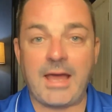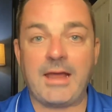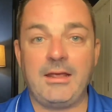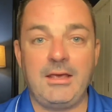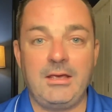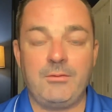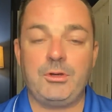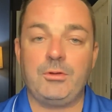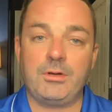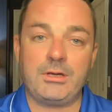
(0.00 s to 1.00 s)
that
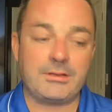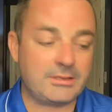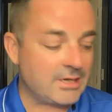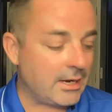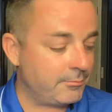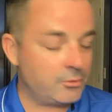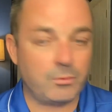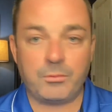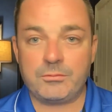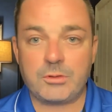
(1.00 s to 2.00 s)
when you look at the
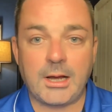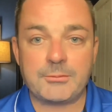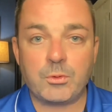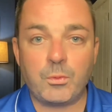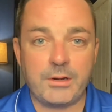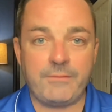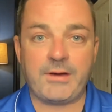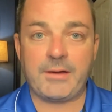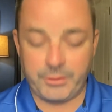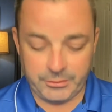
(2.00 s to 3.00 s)
top
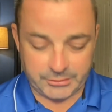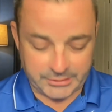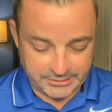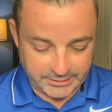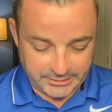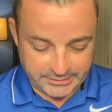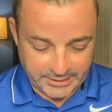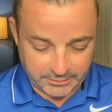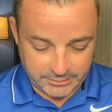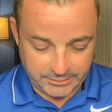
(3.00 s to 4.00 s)
25 producers, I sent this
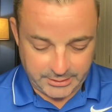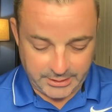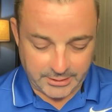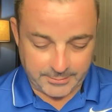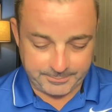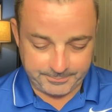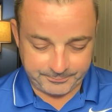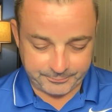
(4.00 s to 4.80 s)
out to the I